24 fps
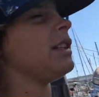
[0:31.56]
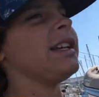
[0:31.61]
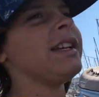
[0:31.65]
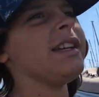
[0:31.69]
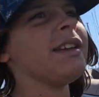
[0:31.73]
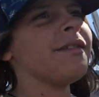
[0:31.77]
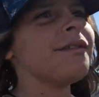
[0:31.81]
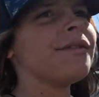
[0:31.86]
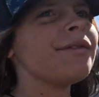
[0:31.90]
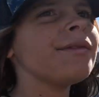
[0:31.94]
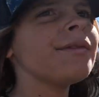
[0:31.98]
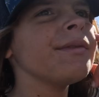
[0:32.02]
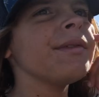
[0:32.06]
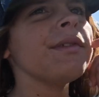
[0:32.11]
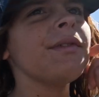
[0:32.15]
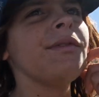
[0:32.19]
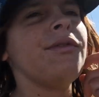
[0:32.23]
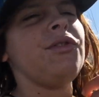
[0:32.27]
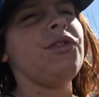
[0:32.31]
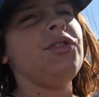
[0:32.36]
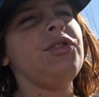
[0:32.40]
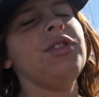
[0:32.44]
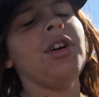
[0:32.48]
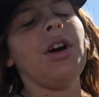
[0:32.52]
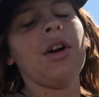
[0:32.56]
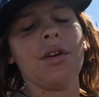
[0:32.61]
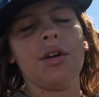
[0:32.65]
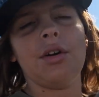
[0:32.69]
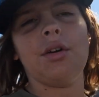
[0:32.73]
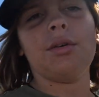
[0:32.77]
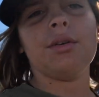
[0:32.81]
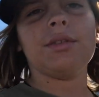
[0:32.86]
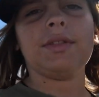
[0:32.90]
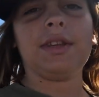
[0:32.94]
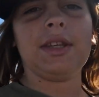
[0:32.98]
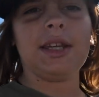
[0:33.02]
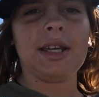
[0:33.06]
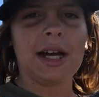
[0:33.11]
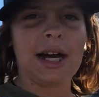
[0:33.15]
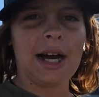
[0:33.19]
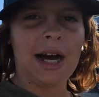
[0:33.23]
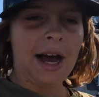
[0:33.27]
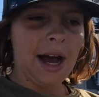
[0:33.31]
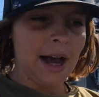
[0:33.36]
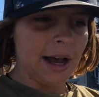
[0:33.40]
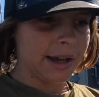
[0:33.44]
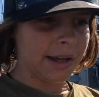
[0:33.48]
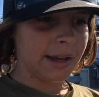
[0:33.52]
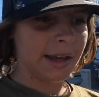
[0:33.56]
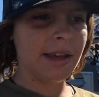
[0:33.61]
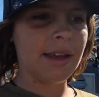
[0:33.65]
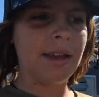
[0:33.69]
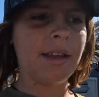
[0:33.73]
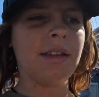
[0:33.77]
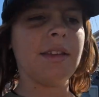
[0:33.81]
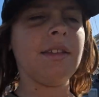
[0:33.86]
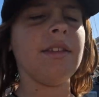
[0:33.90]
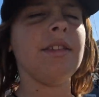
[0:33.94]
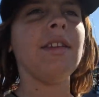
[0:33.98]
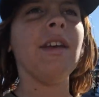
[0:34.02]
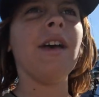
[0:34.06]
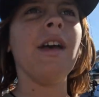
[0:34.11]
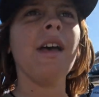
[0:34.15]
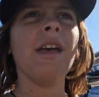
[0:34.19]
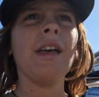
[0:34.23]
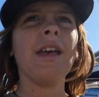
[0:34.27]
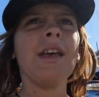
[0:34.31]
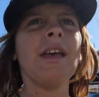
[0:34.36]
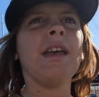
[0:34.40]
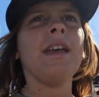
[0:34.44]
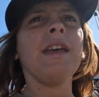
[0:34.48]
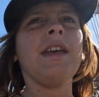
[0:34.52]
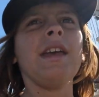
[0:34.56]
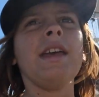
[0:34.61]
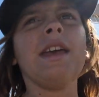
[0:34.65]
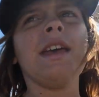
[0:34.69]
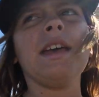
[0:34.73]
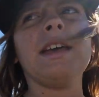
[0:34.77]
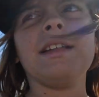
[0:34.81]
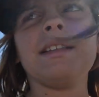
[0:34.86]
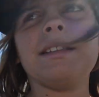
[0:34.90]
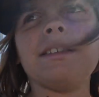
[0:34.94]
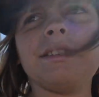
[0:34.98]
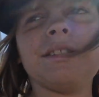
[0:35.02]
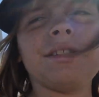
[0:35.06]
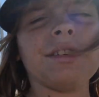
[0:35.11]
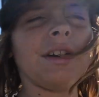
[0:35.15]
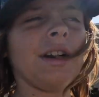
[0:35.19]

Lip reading: leave. If you don't know what the Ark is, it's